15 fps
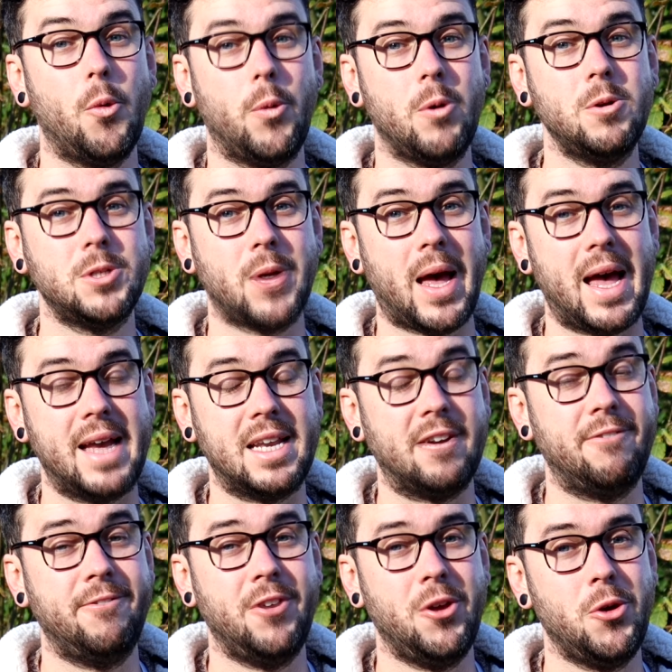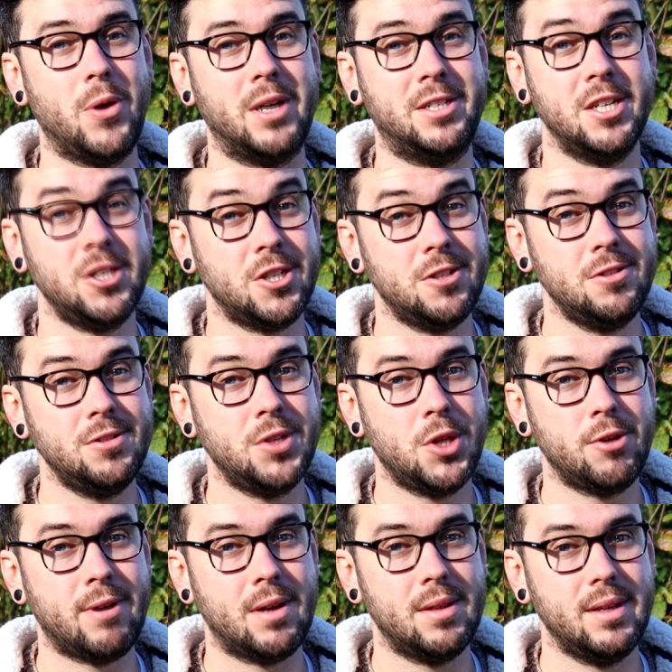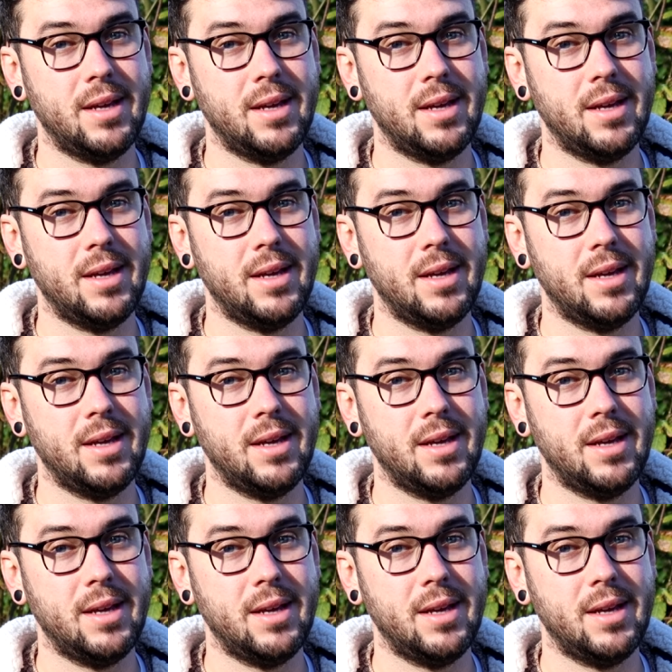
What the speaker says: We also had a few additions throughout